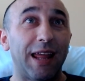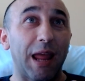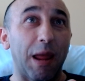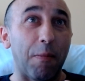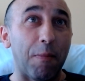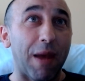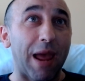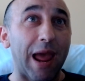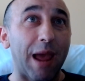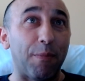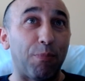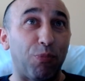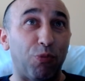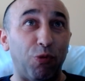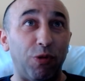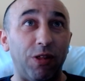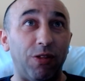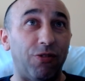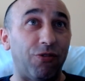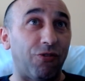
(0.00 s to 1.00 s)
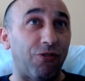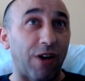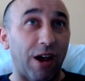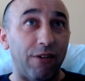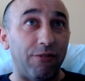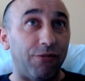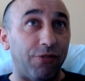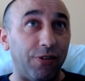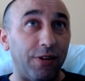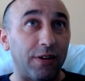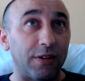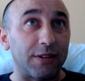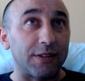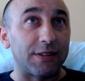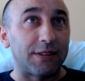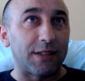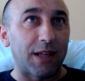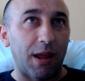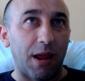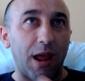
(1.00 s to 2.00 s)
a map with 5
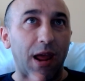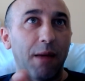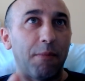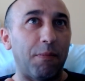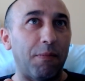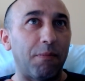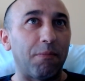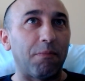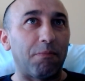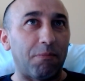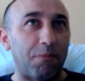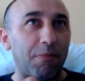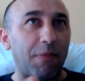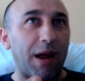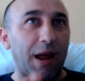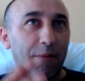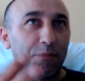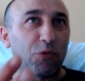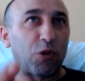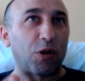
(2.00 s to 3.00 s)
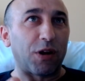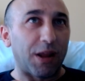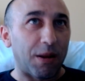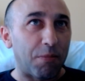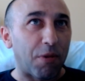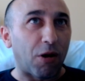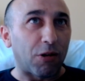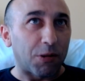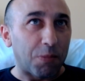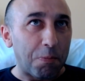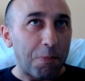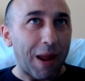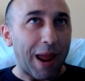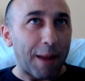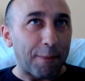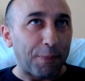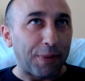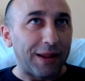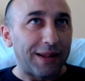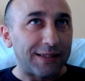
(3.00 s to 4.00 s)
fields. I'm talking about
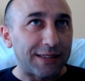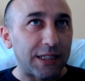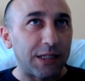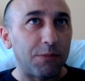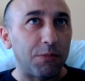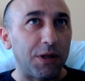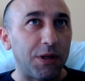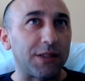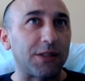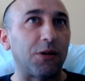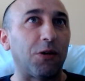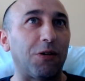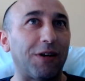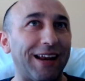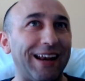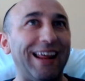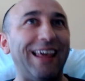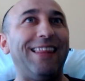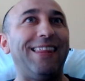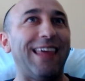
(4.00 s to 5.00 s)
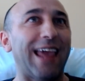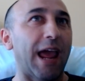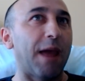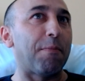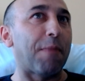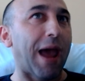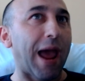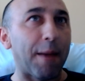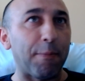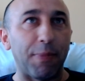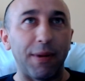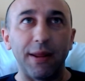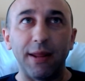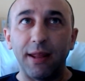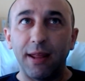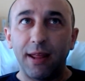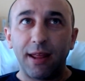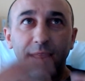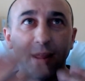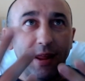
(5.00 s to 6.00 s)
mappings in BizTalk, an ADI mapping,
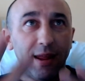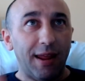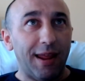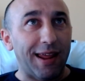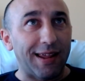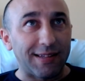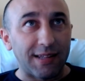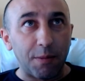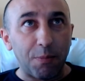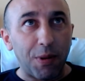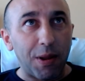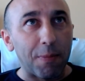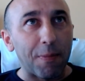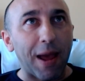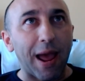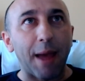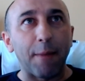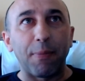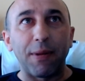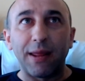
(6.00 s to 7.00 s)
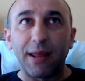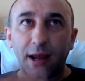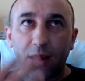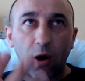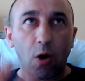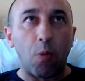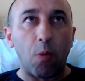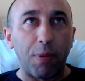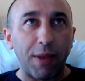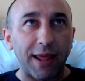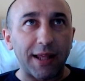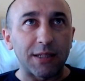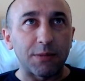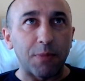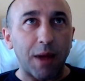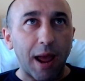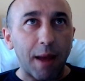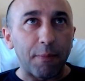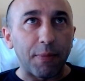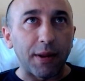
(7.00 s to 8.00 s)
SAP mapping, a complex
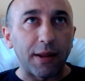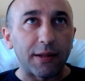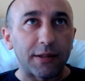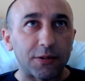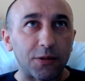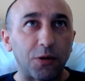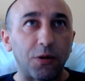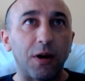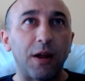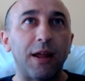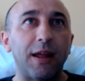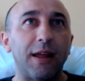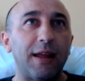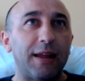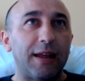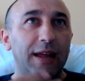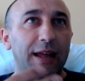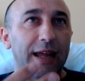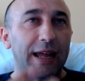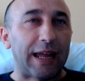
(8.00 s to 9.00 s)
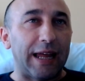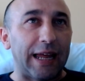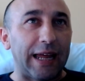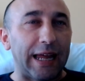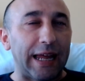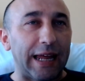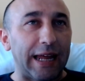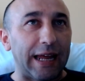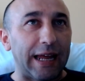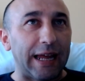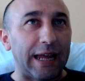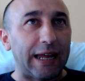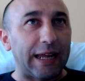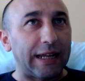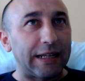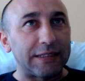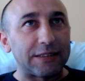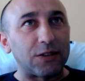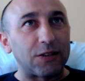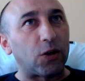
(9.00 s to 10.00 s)
mapping. So
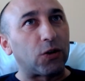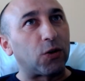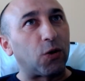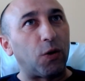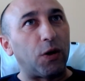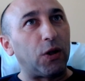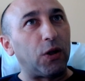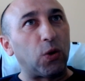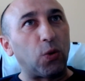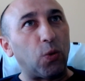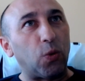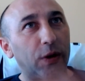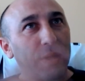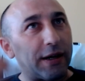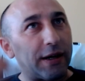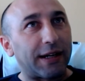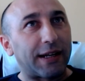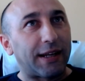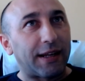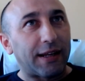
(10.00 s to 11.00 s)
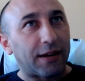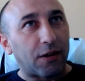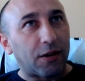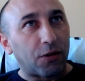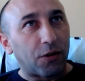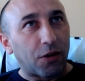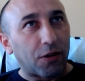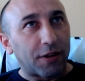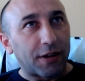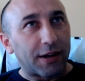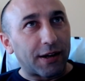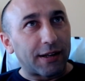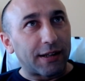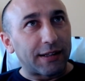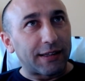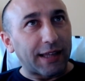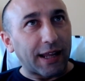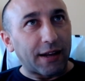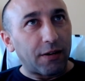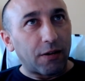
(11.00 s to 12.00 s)
it's not going to work on other
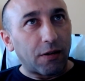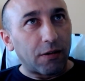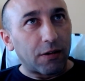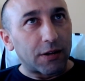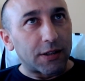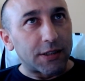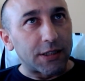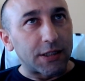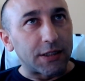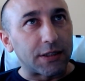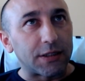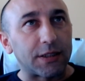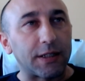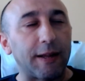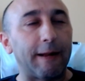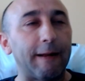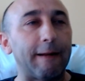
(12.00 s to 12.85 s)
technologies